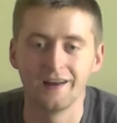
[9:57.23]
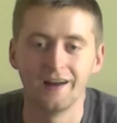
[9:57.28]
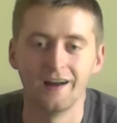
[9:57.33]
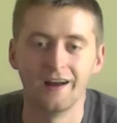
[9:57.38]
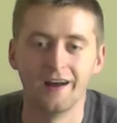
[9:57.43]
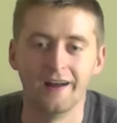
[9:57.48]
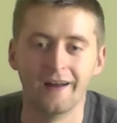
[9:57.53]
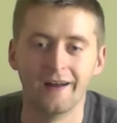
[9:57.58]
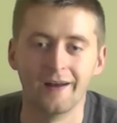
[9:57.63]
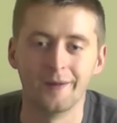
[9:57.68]

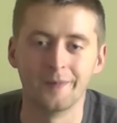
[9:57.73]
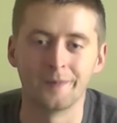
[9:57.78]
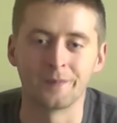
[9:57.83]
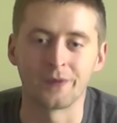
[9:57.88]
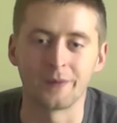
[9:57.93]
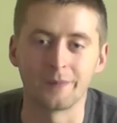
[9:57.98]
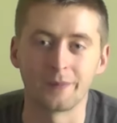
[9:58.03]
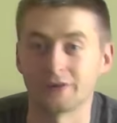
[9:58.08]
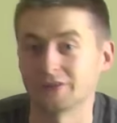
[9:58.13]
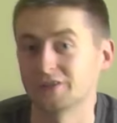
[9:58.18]

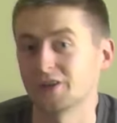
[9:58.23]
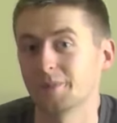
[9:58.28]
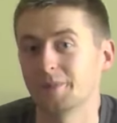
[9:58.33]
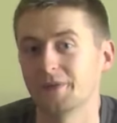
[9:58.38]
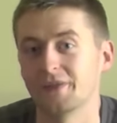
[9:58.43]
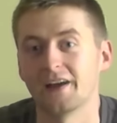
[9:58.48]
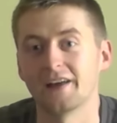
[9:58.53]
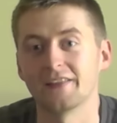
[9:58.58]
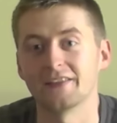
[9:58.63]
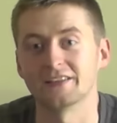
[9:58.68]
But on top
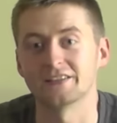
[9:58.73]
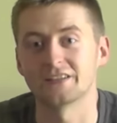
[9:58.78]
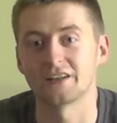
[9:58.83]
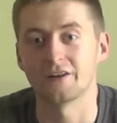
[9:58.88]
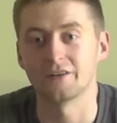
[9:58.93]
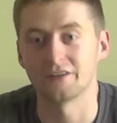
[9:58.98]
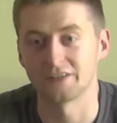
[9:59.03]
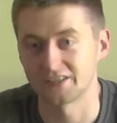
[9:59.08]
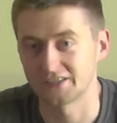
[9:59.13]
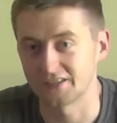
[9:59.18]
of that, there's a
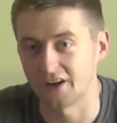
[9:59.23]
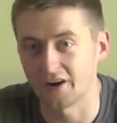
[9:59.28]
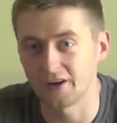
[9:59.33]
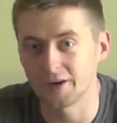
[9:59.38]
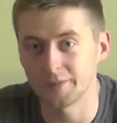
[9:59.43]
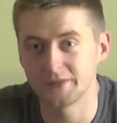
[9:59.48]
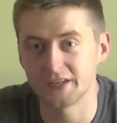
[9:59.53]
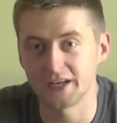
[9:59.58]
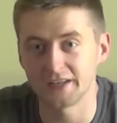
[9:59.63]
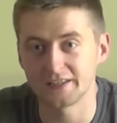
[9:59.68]
load of side
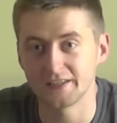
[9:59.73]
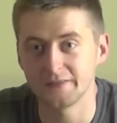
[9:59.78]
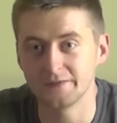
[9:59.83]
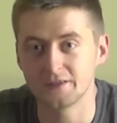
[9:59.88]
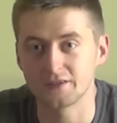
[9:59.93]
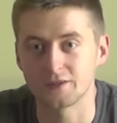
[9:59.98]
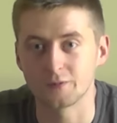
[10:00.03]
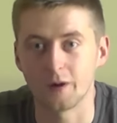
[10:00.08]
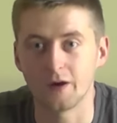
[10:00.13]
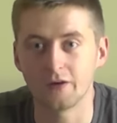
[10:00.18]
objectives
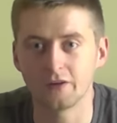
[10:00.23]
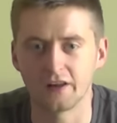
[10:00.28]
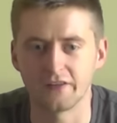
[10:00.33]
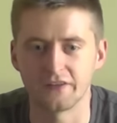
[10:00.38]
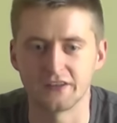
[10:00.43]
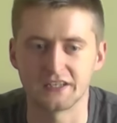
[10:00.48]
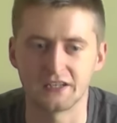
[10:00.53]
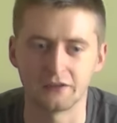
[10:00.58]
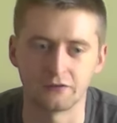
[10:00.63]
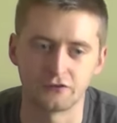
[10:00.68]
as well, like
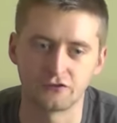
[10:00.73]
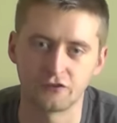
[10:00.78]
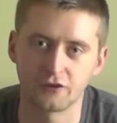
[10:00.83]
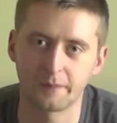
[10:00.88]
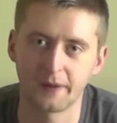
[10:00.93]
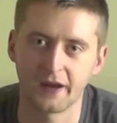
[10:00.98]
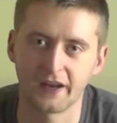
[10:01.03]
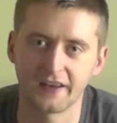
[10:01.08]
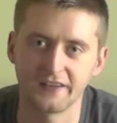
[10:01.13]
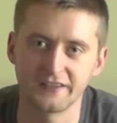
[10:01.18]
these little drug
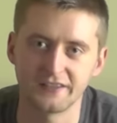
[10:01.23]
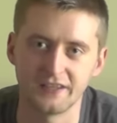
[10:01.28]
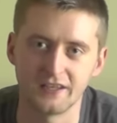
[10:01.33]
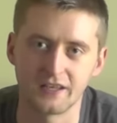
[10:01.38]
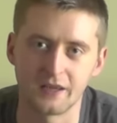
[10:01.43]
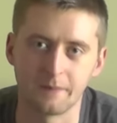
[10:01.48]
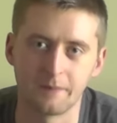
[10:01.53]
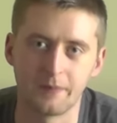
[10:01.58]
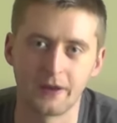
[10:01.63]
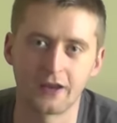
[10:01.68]
packets that you
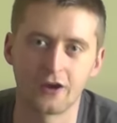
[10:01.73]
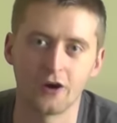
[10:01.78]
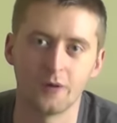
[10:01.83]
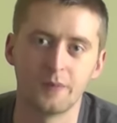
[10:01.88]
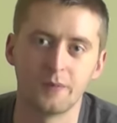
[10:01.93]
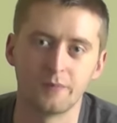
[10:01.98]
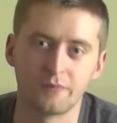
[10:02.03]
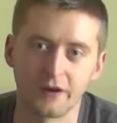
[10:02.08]
can pick up and